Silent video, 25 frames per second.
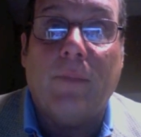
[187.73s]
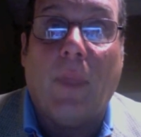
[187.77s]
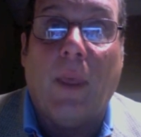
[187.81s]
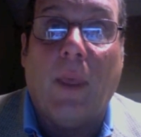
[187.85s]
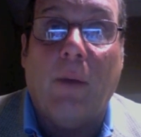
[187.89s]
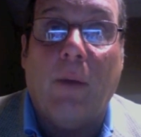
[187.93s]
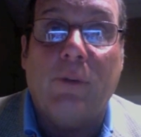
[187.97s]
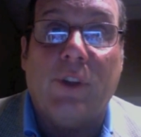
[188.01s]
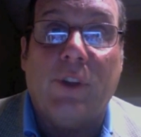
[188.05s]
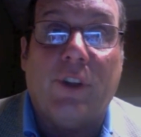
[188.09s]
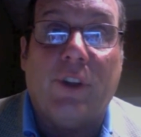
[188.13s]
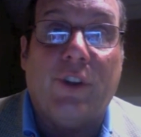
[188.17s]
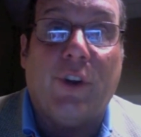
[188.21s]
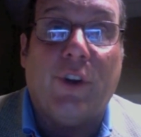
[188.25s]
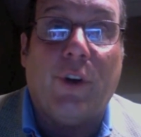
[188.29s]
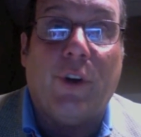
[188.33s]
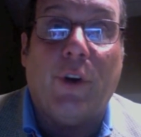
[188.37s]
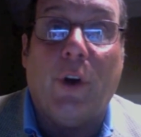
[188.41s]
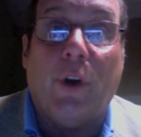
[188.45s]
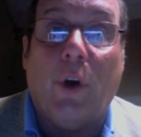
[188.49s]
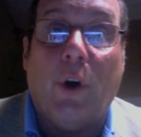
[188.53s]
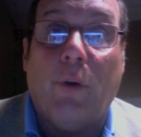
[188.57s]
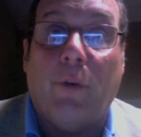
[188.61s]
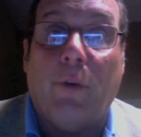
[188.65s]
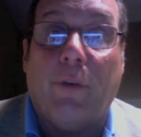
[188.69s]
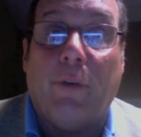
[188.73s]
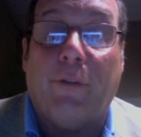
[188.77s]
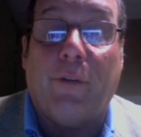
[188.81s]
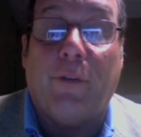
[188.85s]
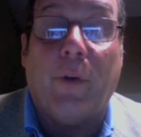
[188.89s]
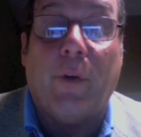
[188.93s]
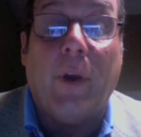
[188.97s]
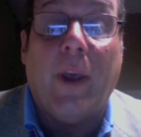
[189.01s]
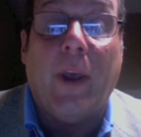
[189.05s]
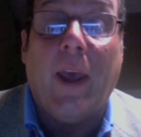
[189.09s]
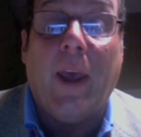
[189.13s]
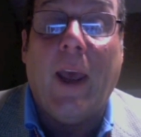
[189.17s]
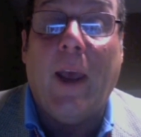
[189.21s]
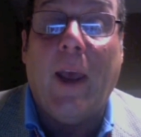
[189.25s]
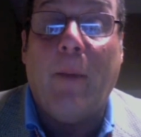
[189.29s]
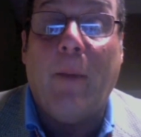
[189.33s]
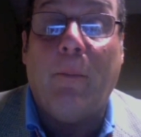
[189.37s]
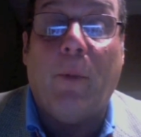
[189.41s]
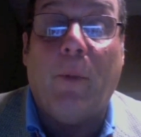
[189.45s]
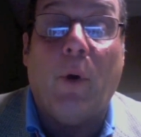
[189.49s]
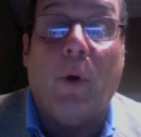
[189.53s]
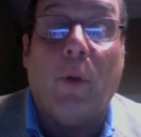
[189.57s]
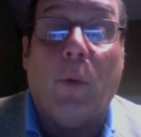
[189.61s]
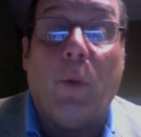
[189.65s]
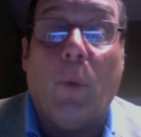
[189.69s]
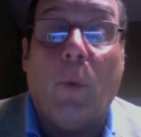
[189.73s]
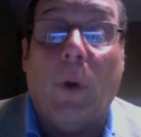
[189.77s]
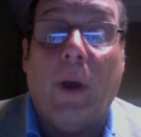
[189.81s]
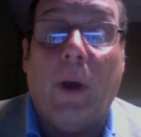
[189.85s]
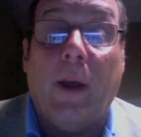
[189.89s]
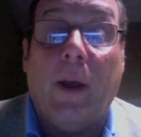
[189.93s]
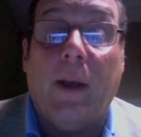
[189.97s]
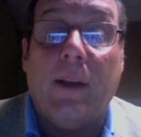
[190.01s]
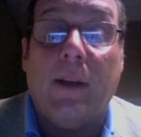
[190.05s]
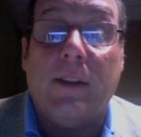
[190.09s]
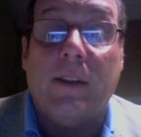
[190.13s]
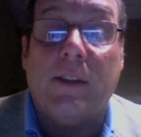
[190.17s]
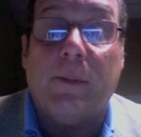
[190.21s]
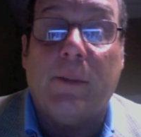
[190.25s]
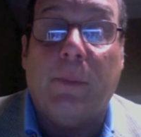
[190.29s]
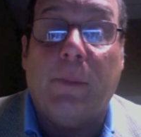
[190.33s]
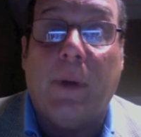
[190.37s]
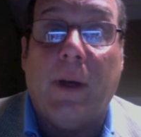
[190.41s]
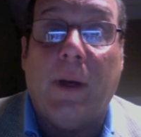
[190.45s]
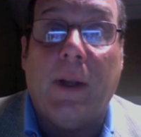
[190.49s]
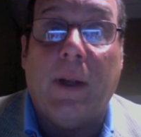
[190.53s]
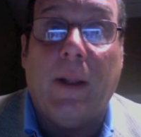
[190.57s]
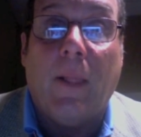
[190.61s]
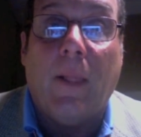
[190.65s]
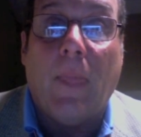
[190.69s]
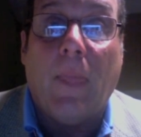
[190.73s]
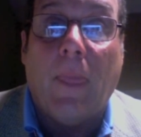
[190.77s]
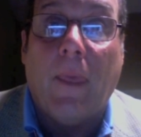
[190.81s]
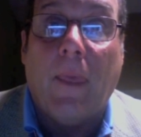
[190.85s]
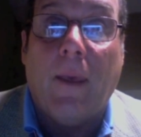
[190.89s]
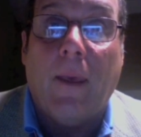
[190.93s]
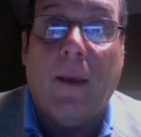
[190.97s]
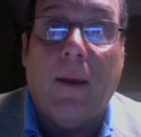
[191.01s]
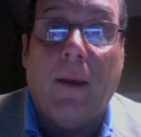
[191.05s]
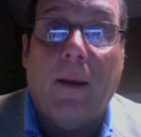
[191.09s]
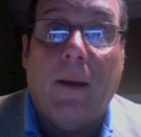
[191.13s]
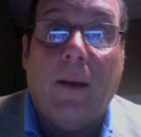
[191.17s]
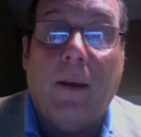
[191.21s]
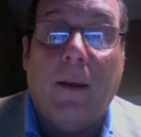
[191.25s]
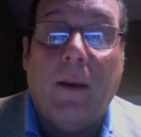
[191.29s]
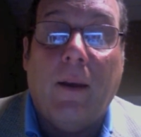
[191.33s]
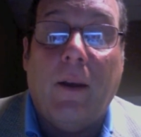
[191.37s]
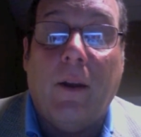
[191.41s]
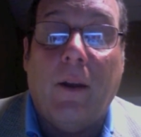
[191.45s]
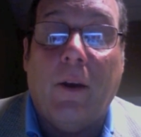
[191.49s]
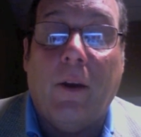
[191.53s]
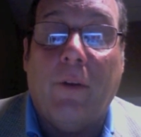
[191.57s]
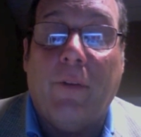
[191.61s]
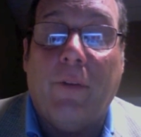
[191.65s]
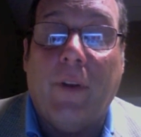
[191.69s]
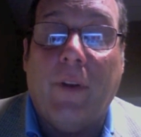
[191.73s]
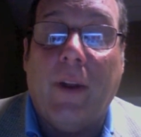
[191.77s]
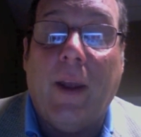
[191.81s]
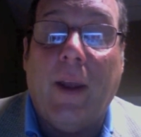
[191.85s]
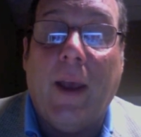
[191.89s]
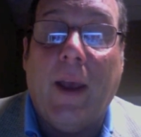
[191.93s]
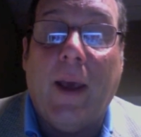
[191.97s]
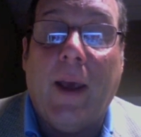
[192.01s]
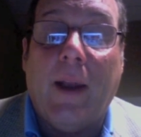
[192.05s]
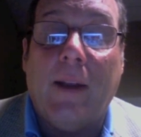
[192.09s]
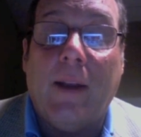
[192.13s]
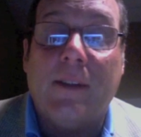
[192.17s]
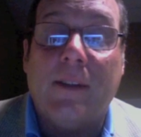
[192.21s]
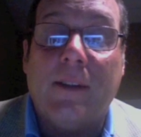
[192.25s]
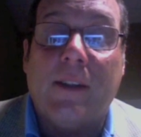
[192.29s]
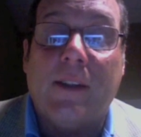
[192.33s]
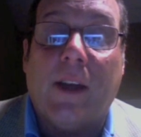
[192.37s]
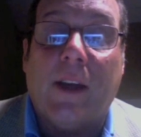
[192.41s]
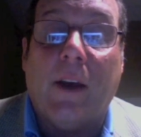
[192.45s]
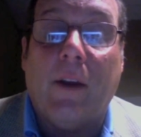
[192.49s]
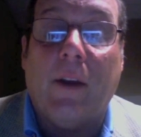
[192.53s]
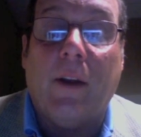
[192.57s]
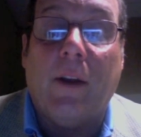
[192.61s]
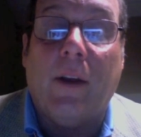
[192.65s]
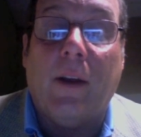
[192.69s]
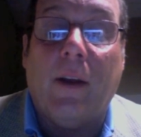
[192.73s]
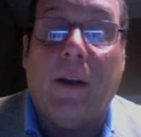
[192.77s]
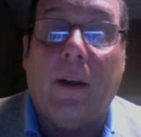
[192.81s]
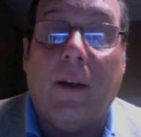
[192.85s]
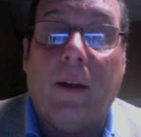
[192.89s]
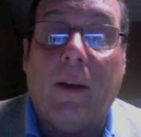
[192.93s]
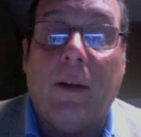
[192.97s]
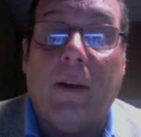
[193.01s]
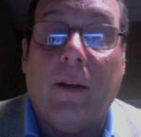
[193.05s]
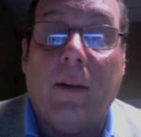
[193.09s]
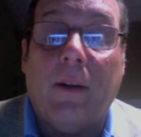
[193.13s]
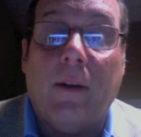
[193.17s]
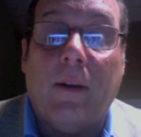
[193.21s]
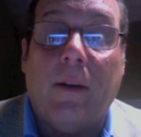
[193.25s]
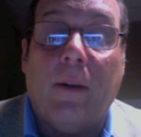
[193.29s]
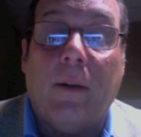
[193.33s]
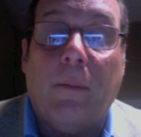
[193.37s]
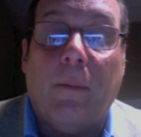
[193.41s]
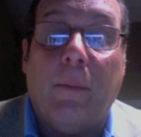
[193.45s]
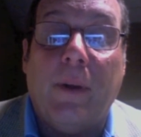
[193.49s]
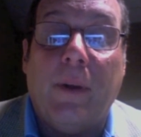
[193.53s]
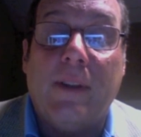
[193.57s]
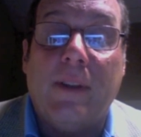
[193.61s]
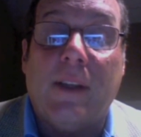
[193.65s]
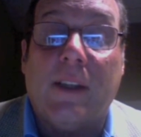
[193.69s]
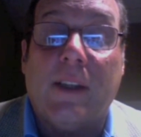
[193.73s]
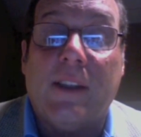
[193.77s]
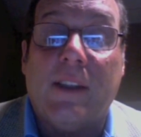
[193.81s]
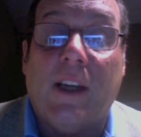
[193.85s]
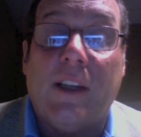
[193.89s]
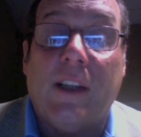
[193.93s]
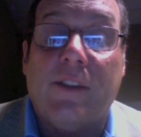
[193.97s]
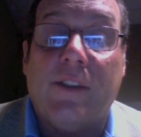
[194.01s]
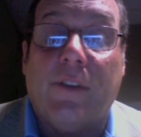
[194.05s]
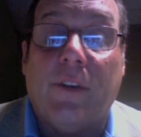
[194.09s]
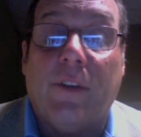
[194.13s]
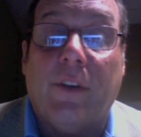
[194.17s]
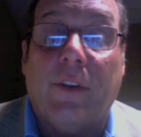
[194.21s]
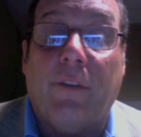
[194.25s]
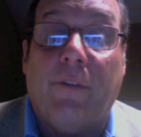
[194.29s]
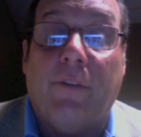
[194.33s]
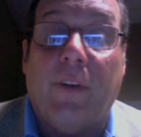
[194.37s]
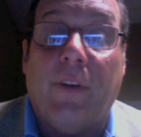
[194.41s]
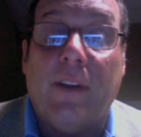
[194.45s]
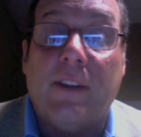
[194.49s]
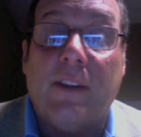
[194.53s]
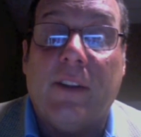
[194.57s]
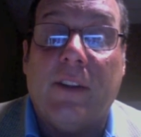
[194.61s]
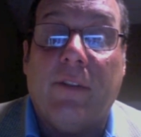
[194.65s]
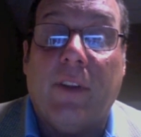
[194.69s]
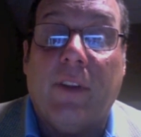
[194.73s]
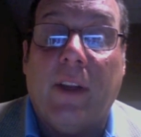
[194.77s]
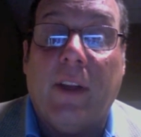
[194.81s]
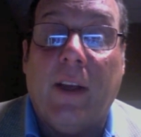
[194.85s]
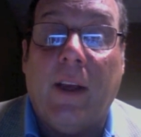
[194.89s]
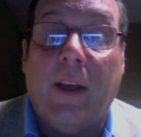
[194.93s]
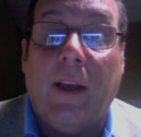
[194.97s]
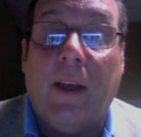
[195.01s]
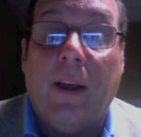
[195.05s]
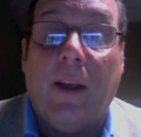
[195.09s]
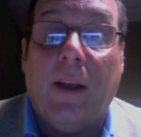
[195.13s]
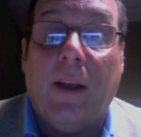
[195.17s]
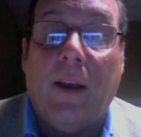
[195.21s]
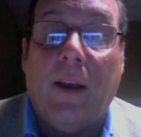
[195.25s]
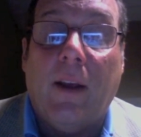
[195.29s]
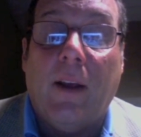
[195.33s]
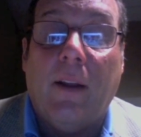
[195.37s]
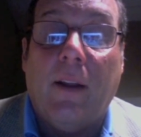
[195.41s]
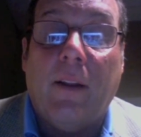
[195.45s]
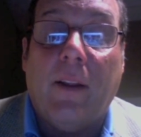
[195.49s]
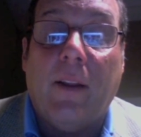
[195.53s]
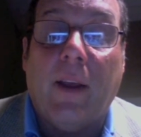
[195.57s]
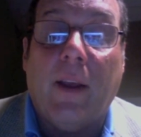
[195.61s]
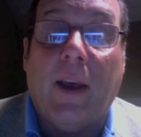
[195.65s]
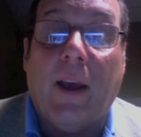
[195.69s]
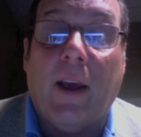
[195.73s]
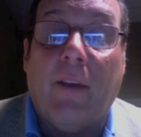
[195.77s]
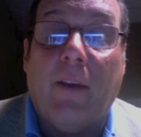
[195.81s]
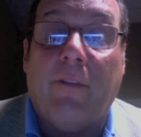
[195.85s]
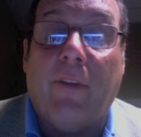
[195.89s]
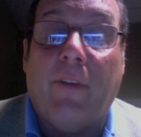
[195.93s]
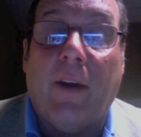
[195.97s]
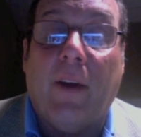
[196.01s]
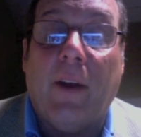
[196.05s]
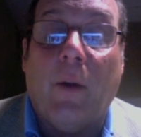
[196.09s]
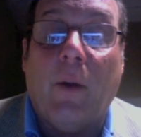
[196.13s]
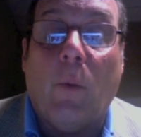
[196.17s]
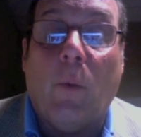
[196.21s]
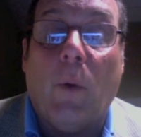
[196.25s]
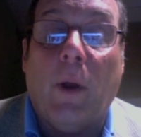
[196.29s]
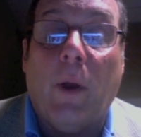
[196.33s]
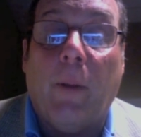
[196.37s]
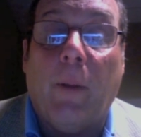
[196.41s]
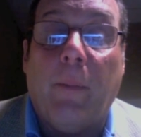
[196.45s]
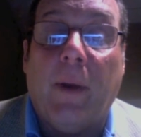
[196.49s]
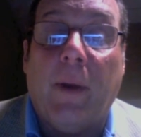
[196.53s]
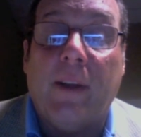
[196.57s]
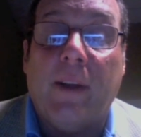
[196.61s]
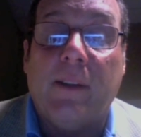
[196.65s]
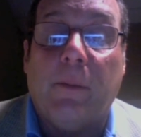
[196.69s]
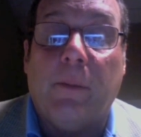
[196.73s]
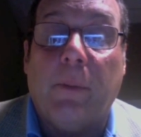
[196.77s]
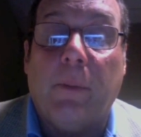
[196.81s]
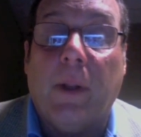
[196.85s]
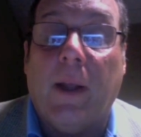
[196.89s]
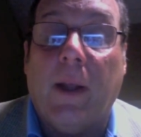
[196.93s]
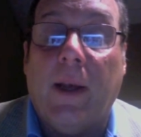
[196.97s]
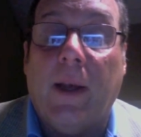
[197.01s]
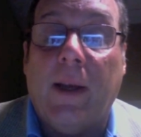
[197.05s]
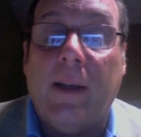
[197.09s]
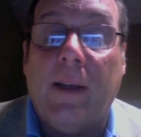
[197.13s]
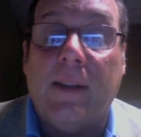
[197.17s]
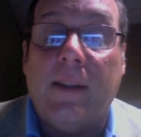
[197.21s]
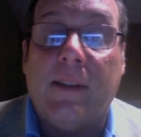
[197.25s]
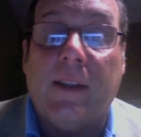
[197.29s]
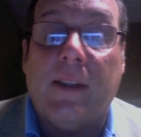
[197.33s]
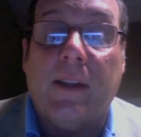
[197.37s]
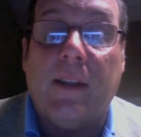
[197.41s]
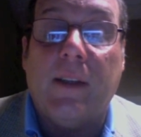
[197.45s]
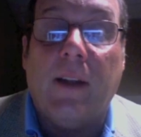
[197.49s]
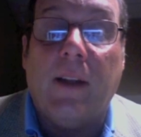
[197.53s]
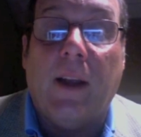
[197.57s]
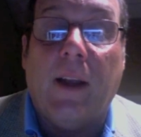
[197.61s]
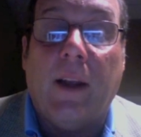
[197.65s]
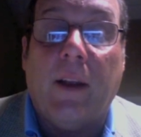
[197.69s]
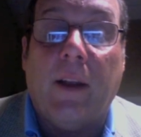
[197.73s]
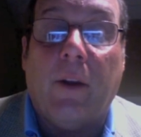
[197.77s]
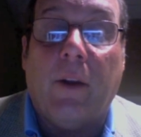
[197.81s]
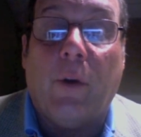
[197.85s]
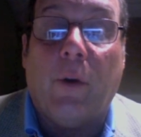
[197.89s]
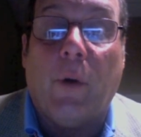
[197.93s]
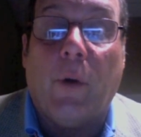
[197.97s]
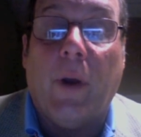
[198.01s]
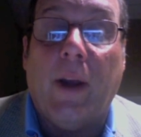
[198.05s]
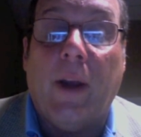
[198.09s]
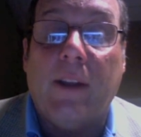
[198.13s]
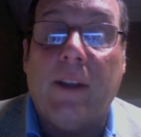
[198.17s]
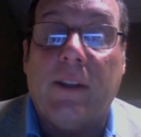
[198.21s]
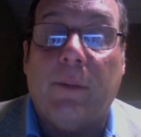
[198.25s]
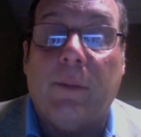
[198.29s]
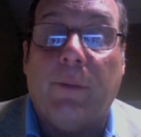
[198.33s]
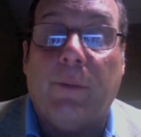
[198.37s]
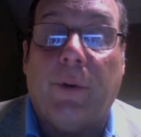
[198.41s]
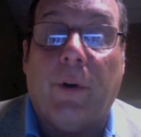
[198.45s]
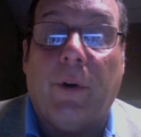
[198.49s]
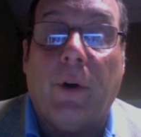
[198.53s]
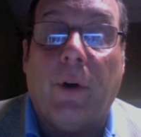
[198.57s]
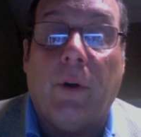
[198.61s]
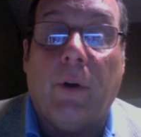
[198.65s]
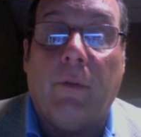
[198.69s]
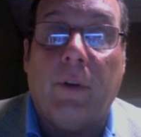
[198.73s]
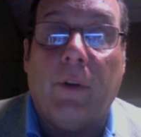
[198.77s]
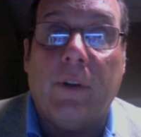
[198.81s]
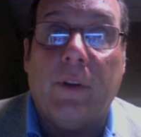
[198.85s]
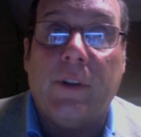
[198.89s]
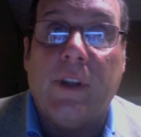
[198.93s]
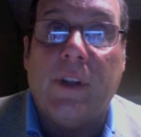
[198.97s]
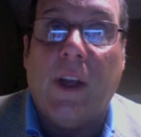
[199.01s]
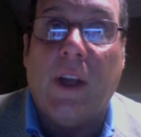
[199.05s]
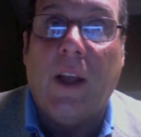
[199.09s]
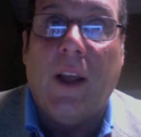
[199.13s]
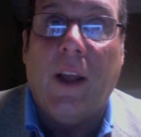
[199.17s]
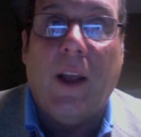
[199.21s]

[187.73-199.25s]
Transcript: It was a turnover-free game both ways, but if Indiana's going to be successful defensively, they got to find a way to make some plays and create some turnovers.